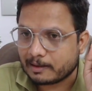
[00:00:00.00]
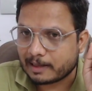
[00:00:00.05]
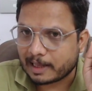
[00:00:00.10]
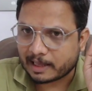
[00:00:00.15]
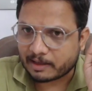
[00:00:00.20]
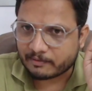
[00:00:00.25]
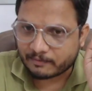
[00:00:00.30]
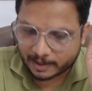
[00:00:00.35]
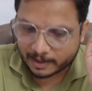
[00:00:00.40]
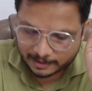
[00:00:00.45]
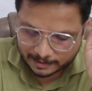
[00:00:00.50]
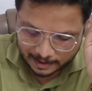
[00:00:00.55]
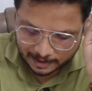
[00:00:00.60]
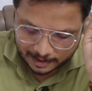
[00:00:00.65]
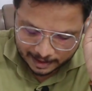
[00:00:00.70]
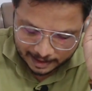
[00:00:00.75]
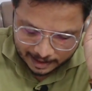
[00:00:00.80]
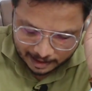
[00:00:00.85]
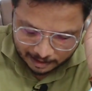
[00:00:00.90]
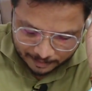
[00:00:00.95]
Like if I
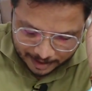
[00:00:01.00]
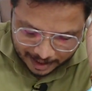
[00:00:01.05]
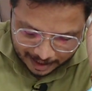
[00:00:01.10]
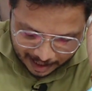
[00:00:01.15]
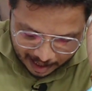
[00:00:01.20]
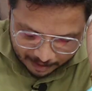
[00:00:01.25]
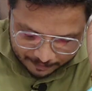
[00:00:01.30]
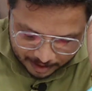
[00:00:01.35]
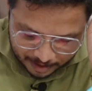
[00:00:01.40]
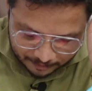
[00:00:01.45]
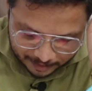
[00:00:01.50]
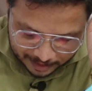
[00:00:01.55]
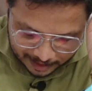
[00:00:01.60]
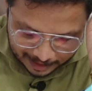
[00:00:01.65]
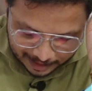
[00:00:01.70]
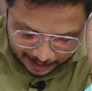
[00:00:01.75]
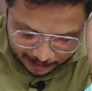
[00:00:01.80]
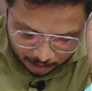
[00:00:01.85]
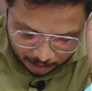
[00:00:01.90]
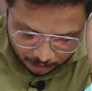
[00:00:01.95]
say here we are having one
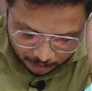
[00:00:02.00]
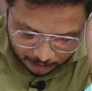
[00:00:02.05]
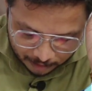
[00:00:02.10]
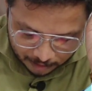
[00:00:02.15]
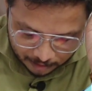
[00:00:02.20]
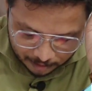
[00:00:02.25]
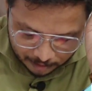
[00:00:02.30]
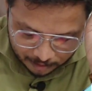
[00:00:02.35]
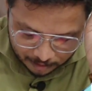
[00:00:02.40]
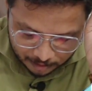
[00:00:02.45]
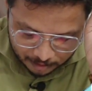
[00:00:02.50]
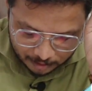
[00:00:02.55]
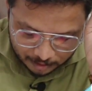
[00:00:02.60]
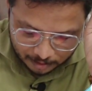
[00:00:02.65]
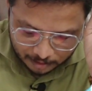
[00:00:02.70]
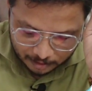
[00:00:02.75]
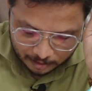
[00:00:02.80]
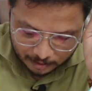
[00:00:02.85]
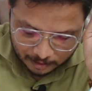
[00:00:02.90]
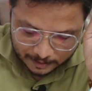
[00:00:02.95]
electron,
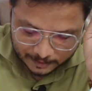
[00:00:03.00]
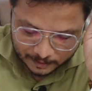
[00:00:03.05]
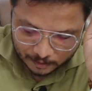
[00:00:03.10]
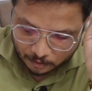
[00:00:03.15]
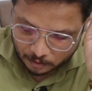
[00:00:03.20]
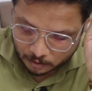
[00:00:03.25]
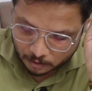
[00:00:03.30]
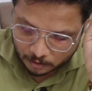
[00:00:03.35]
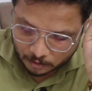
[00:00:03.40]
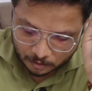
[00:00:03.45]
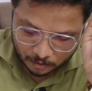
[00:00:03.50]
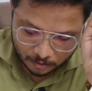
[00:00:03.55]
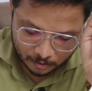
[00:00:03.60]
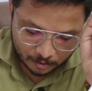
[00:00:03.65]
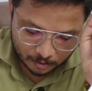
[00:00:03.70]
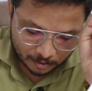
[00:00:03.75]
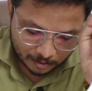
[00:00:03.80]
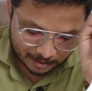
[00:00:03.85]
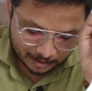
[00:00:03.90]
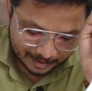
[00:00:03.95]
so
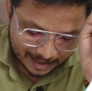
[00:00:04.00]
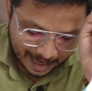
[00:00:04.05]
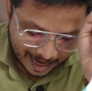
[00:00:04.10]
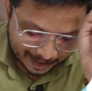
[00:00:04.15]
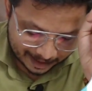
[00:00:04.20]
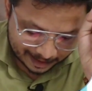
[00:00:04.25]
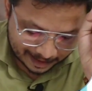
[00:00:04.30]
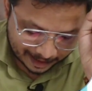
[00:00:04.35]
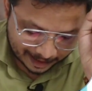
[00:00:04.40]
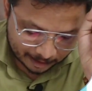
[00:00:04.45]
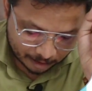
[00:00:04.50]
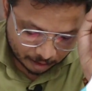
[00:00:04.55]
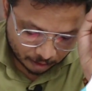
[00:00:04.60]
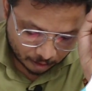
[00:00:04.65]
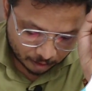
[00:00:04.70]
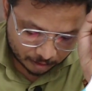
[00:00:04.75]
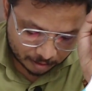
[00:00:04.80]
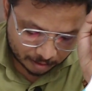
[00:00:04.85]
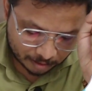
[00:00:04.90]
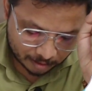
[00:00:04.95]
that
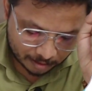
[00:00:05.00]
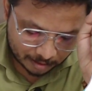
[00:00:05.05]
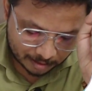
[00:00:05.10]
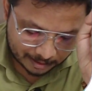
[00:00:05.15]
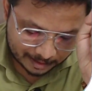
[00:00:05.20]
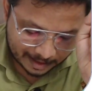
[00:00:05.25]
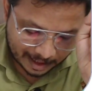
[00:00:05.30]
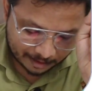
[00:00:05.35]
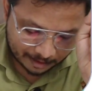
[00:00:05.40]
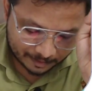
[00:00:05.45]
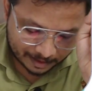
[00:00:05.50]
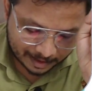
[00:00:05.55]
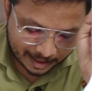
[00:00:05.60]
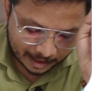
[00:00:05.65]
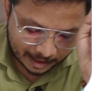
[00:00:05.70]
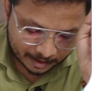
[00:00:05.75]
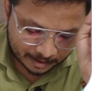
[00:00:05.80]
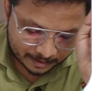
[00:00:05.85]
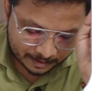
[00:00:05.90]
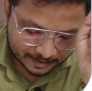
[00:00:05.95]
electron that will
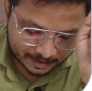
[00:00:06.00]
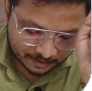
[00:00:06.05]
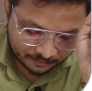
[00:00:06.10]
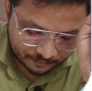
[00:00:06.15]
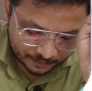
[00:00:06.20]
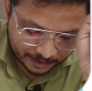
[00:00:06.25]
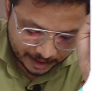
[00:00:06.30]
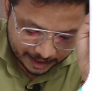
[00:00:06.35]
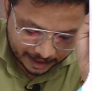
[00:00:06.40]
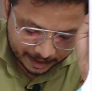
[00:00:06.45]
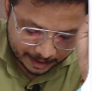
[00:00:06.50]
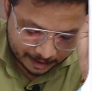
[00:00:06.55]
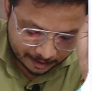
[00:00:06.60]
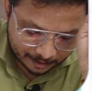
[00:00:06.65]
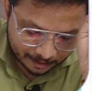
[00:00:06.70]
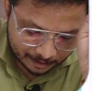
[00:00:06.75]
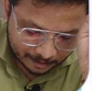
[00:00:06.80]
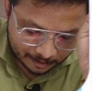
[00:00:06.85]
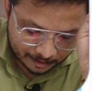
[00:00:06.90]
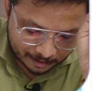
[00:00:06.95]
get
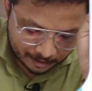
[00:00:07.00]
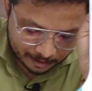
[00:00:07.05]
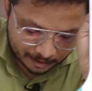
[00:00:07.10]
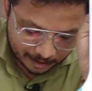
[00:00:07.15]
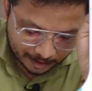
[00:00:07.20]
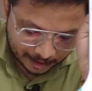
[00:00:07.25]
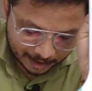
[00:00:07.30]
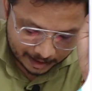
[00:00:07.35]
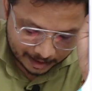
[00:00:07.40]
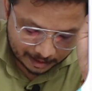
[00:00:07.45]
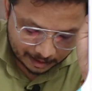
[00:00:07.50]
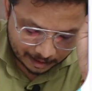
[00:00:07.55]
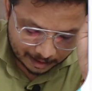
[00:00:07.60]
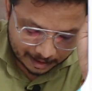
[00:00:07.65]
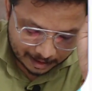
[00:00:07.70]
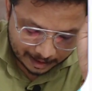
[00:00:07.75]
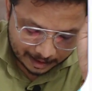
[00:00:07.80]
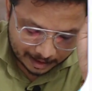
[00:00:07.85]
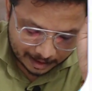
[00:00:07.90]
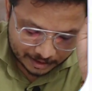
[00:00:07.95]
shifted in
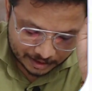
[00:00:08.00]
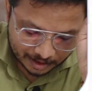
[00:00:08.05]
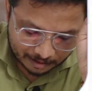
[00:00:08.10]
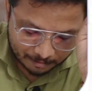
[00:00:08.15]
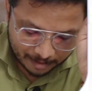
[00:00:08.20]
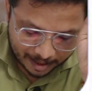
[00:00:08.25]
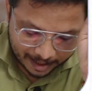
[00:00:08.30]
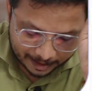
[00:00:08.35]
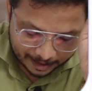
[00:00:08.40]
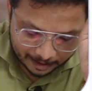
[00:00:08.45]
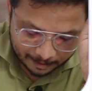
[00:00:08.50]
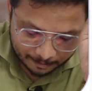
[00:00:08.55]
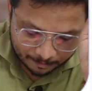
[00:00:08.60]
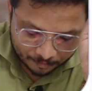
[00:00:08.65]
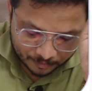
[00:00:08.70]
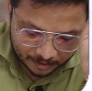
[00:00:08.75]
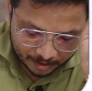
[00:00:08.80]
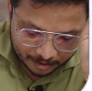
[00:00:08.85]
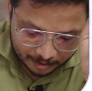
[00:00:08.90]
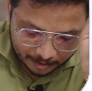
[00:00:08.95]
conduction band
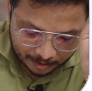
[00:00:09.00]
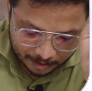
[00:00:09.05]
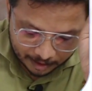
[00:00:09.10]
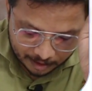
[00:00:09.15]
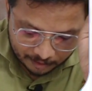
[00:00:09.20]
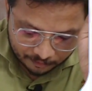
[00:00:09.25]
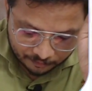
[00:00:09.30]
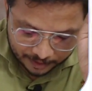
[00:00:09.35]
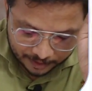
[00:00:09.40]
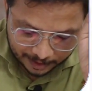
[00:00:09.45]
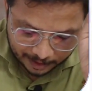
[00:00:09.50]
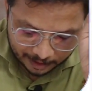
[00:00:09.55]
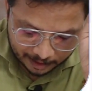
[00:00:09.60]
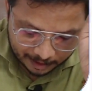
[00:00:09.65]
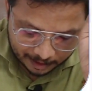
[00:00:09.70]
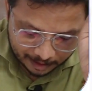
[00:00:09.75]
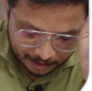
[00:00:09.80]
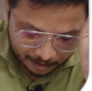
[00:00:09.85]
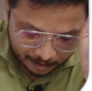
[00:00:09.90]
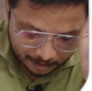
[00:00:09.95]
if it
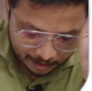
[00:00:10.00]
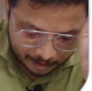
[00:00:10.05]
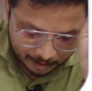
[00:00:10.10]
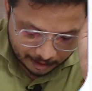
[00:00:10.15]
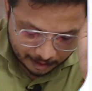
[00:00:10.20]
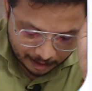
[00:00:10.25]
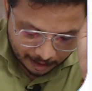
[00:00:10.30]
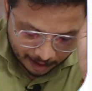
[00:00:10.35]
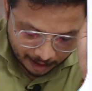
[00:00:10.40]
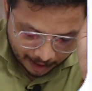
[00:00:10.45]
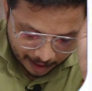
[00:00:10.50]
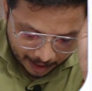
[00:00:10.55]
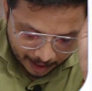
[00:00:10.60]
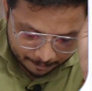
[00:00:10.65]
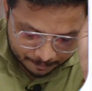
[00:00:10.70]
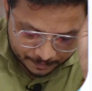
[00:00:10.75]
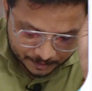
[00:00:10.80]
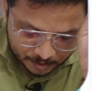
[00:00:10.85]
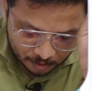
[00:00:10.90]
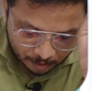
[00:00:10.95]

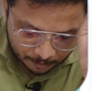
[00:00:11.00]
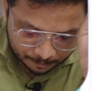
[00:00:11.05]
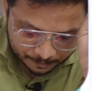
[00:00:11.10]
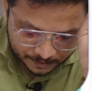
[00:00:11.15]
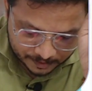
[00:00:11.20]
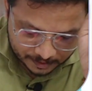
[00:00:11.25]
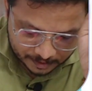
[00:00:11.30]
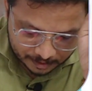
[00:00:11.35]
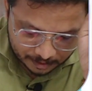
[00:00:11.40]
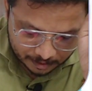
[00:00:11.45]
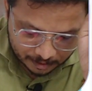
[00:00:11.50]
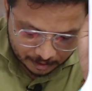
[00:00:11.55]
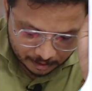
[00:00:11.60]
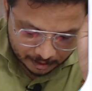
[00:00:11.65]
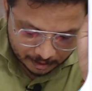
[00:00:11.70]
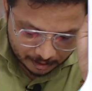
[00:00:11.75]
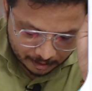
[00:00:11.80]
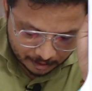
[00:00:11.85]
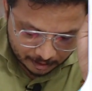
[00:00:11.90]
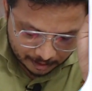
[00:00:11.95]
absorbs
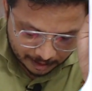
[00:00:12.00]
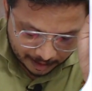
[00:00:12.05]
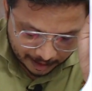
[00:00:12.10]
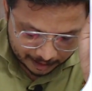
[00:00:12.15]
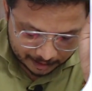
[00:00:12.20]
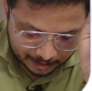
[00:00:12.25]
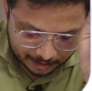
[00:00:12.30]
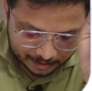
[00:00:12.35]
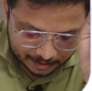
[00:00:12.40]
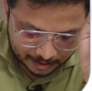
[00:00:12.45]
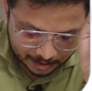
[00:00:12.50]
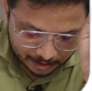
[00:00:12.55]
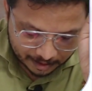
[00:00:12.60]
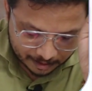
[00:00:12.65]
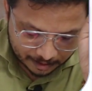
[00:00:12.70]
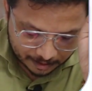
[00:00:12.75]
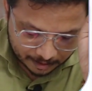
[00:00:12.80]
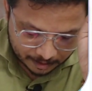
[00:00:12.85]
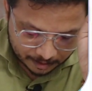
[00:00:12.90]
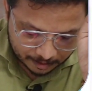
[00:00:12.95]
energy,
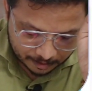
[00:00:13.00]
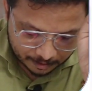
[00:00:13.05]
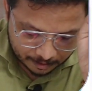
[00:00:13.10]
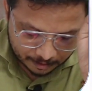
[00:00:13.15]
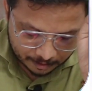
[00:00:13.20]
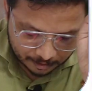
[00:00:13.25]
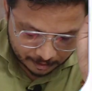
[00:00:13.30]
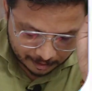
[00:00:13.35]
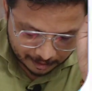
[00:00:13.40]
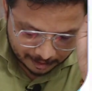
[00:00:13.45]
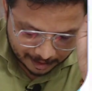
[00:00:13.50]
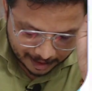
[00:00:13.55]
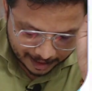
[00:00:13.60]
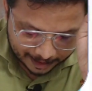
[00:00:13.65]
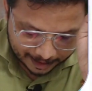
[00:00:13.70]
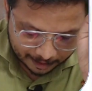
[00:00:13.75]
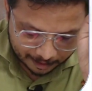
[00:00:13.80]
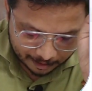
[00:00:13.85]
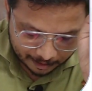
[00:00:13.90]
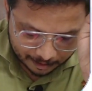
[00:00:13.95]

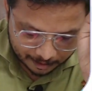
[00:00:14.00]
right?